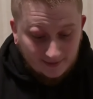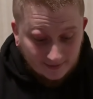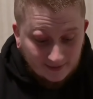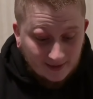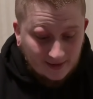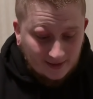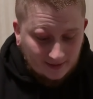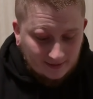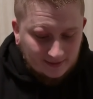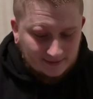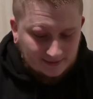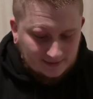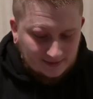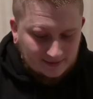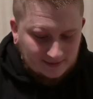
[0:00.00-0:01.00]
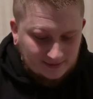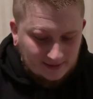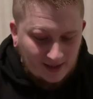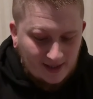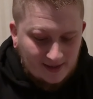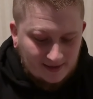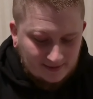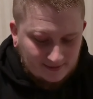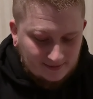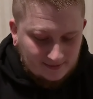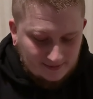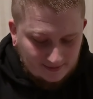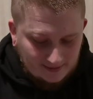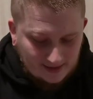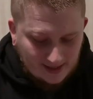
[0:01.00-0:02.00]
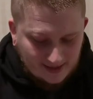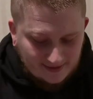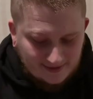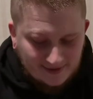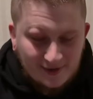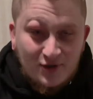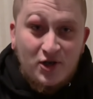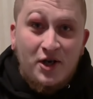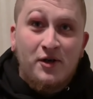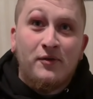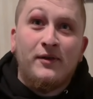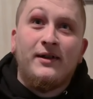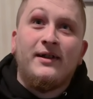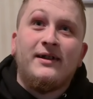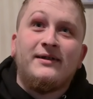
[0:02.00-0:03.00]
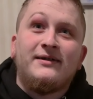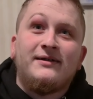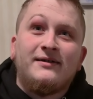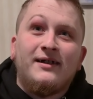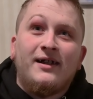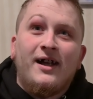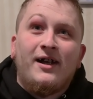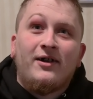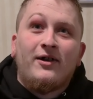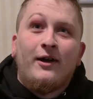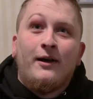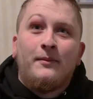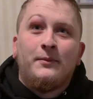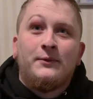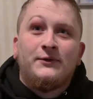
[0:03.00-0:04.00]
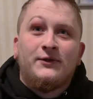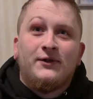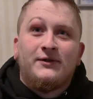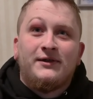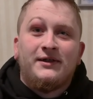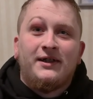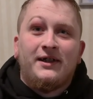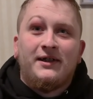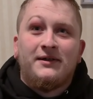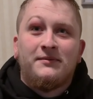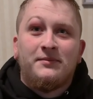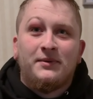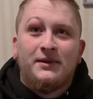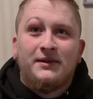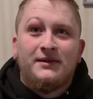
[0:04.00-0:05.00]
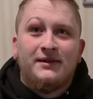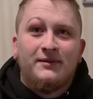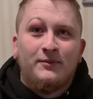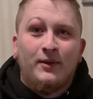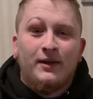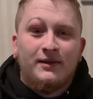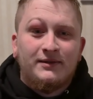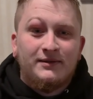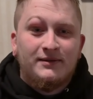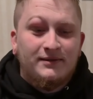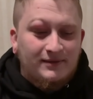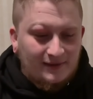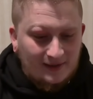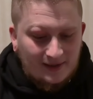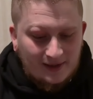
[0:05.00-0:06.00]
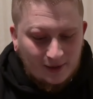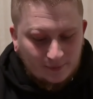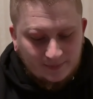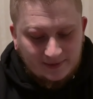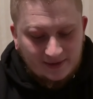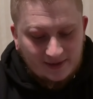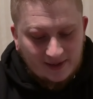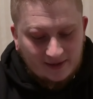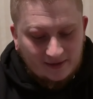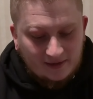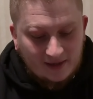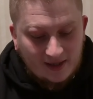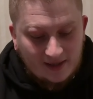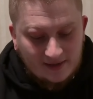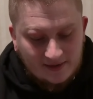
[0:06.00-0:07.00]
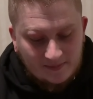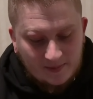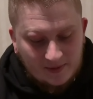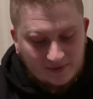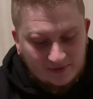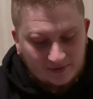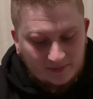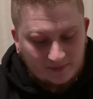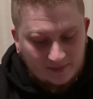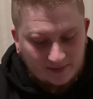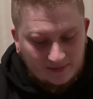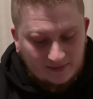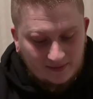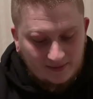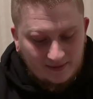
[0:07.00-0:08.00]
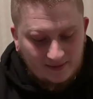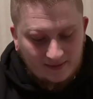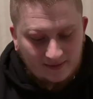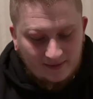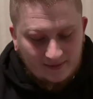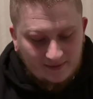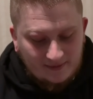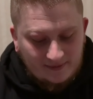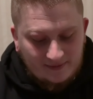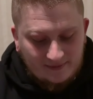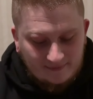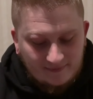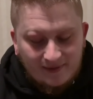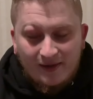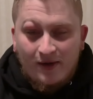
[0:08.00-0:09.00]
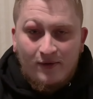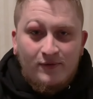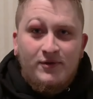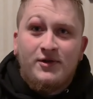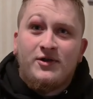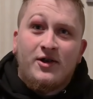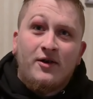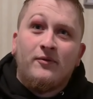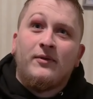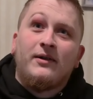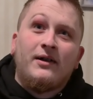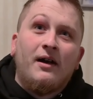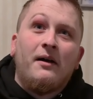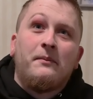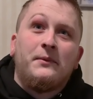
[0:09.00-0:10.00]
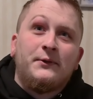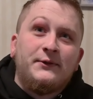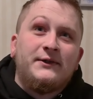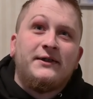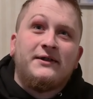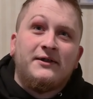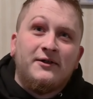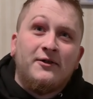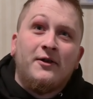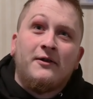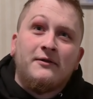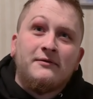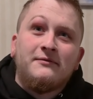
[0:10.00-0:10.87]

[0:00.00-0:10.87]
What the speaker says: Yeah, it's not as degenerate as a lot of combos are today, but it works. And it helps the deck a lot, especially with the other degenerate combos that there are.